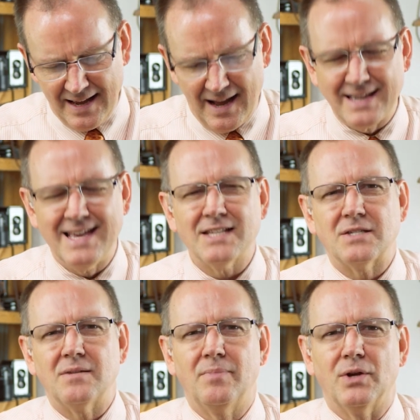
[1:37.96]
I
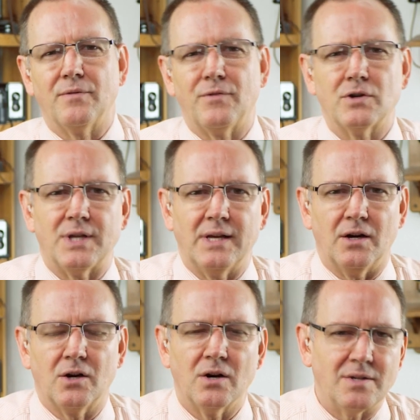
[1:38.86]
guess, Bill, the first thing that
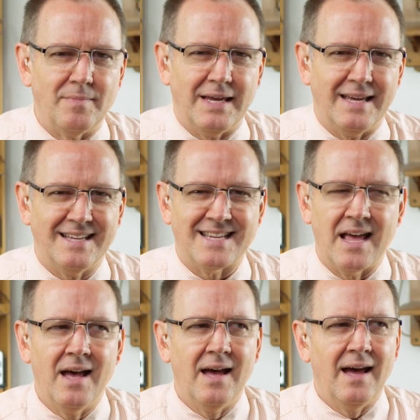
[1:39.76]
occurred to me is,
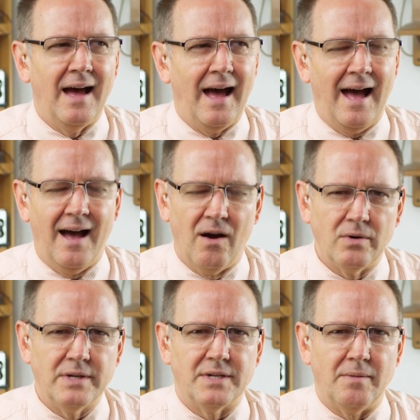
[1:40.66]
how
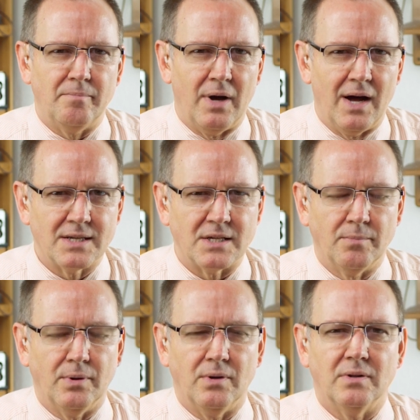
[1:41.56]
is it
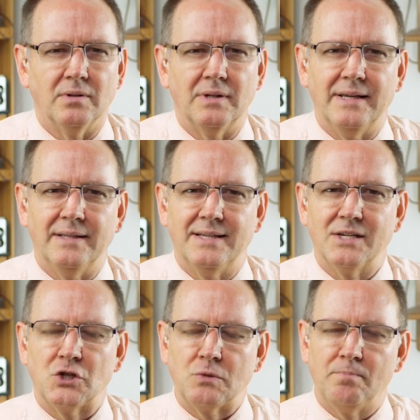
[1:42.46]
possible,
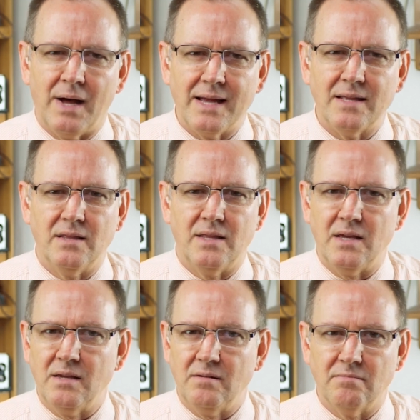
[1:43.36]
despite
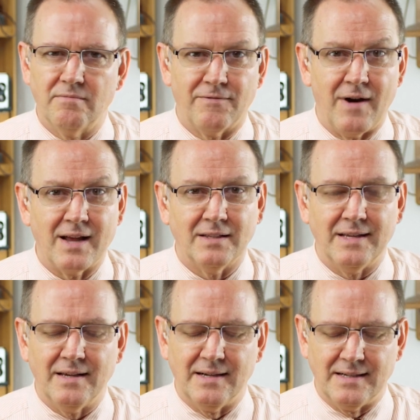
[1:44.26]
the,
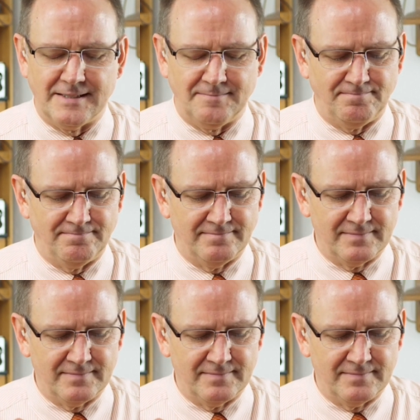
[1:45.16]
frankly, um,